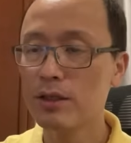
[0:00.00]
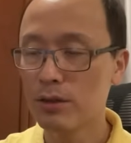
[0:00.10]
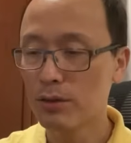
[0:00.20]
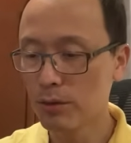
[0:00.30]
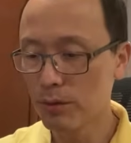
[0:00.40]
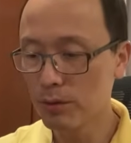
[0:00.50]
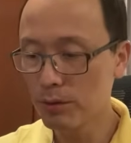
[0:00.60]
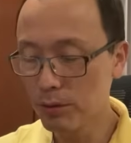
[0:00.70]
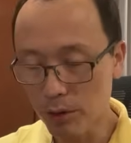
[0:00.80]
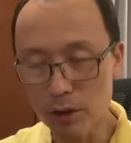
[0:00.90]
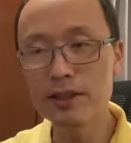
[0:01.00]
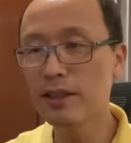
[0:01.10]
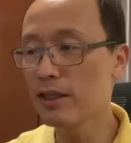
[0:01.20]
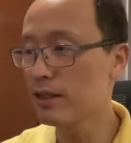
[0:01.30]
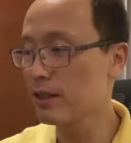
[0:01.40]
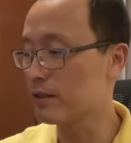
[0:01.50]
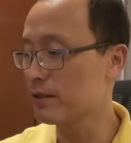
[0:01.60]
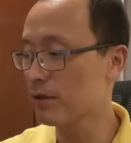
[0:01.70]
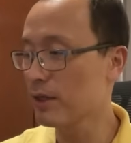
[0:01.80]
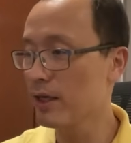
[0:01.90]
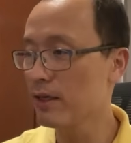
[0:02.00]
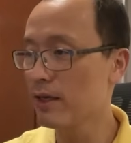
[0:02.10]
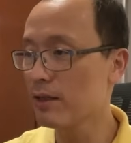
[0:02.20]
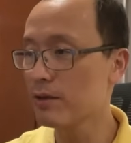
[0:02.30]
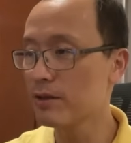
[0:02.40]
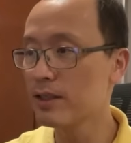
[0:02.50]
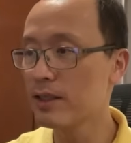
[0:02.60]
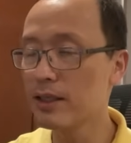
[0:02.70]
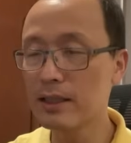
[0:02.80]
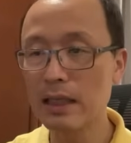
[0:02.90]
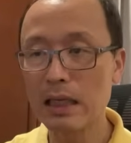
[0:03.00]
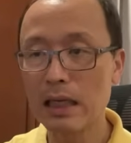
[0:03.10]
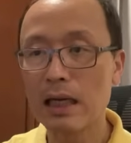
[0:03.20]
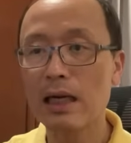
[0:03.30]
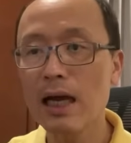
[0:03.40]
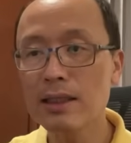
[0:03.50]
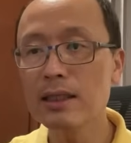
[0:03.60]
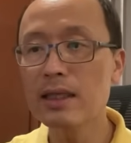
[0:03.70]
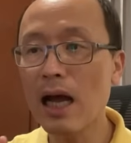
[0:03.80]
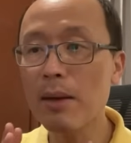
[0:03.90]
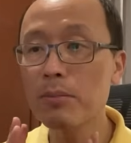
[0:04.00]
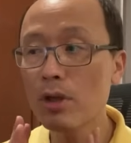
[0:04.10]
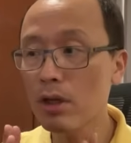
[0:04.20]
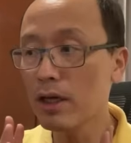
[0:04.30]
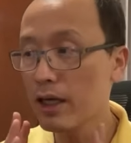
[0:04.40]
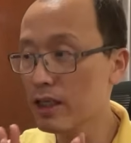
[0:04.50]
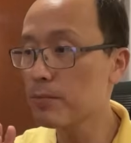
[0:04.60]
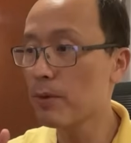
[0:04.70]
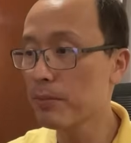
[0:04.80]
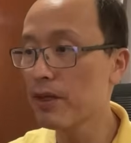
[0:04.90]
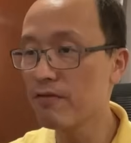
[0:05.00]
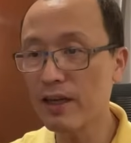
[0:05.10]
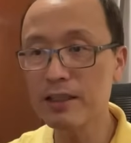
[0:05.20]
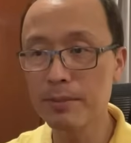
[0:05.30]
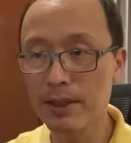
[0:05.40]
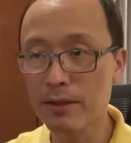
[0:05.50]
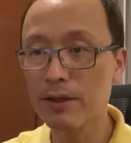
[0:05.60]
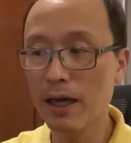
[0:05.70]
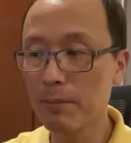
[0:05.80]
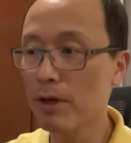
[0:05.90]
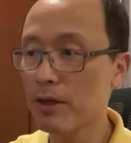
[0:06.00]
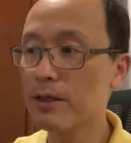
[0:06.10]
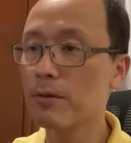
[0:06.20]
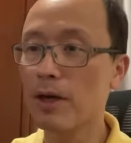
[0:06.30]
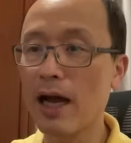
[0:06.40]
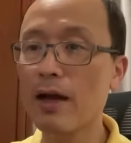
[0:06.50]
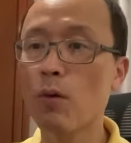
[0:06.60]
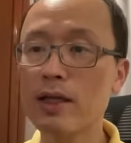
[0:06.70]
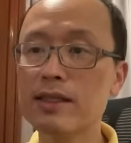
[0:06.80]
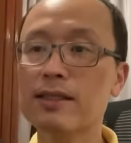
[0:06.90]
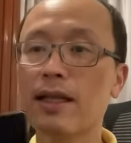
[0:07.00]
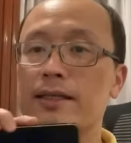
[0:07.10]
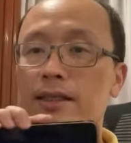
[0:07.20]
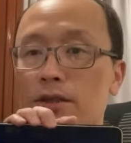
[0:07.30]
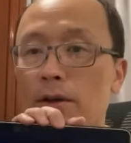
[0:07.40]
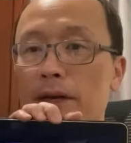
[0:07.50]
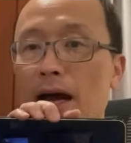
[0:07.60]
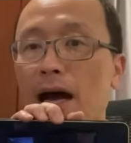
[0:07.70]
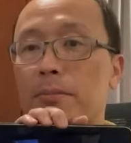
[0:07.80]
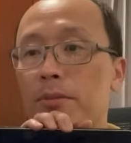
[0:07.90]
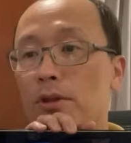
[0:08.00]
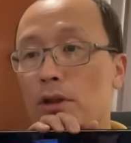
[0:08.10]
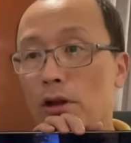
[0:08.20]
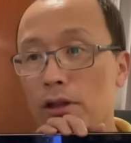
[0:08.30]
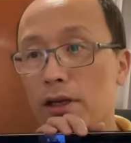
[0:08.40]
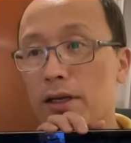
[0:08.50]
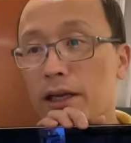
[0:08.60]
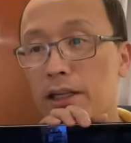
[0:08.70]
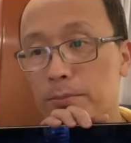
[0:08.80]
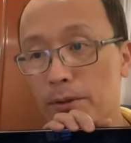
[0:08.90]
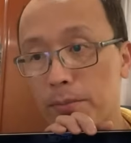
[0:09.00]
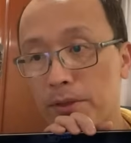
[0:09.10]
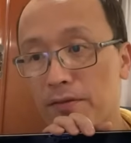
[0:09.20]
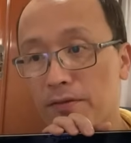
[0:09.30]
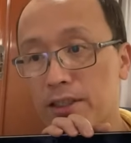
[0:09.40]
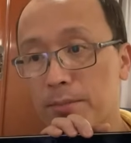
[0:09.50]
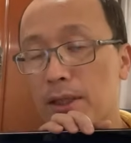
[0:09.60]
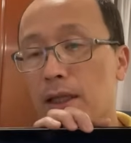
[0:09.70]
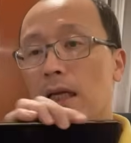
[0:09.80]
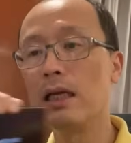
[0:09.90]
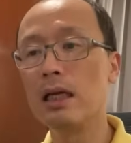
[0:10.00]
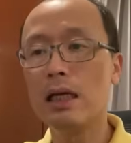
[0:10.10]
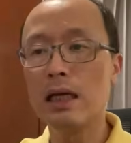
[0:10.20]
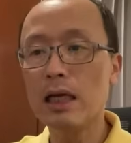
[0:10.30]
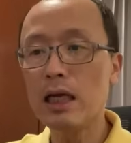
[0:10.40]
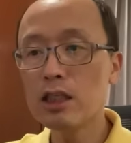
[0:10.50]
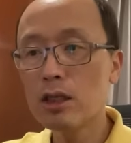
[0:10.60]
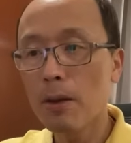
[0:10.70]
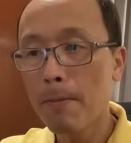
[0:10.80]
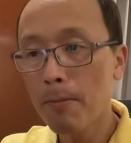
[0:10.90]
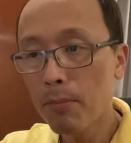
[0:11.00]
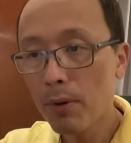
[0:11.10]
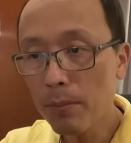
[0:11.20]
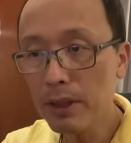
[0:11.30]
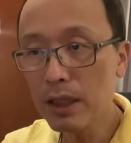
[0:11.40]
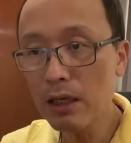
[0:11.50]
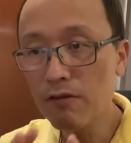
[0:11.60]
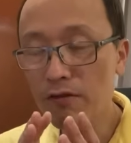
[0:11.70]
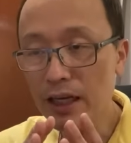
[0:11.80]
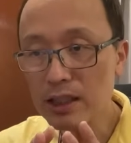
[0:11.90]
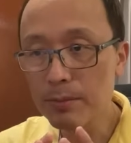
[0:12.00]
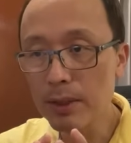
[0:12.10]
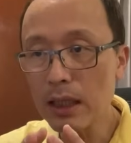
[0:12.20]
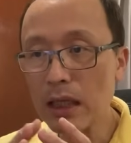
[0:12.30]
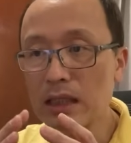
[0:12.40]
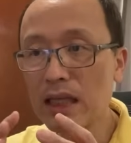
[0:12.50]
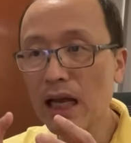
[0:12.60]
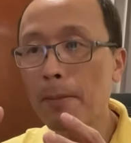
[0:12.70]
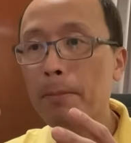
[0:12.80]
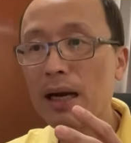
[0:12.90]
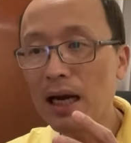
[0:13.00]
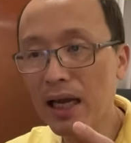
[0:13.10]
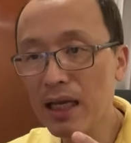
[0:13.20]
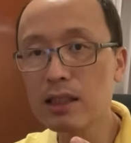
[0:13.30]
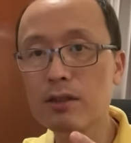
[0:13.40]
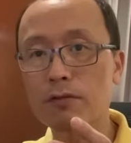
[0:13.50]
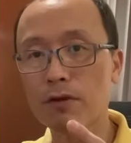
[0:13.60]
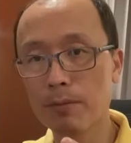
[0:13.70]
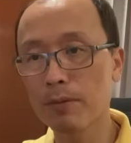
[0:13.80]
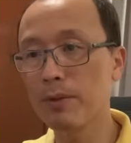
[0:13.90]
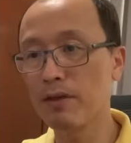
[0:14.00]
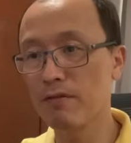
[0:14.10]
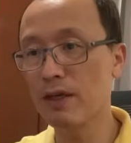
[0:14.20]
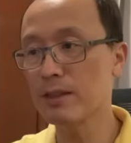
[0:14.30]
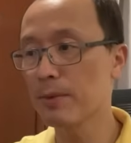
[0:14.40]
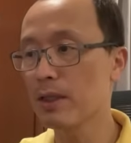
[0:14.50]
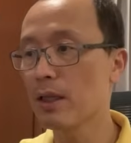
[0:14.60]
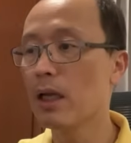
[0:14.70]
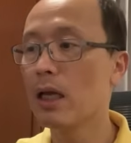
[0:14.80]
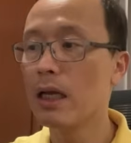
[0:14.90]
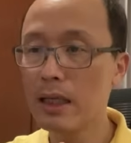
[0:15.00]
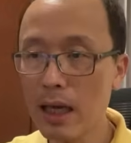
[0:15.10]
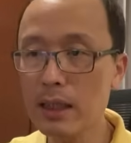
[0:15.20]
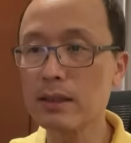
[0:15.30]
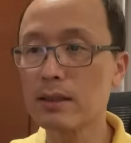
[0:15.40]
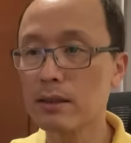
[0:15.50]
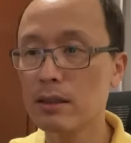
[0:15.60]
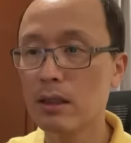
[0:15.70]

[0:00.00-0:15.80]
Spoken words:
to consider this. Okay, yeah, consider this. Last is I'm not against property investment. Okay, I'm not against. I got one slide just talk about it. I'm not against property investment. Is property investment? Is there a place for property investment? Yes.